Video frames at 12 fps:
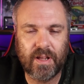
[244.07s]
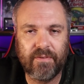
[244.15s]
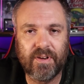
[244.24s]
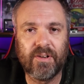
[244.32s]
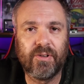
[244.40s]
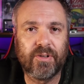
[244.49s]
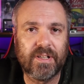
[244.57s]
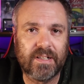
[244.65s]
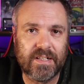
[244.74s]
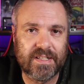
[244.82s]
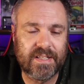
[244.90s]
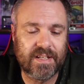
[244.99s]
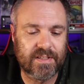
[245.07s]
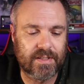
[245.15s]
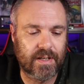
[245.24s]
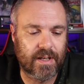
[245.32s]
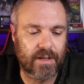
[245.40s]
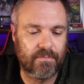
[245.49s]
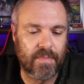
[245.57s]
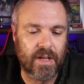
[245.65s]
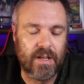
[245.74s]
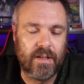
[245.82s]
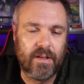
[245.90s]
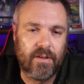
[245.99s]
having a look at listings um,
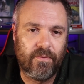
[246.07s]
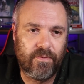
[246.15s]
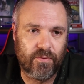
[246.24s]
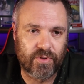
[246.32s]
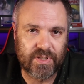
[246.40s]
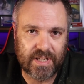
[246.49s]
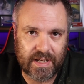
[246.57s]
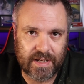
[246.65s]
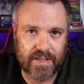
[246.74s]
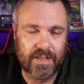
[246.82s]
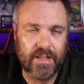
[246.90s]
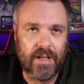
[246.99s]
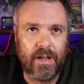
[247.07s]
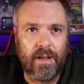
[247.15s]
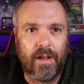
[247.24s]
for sale,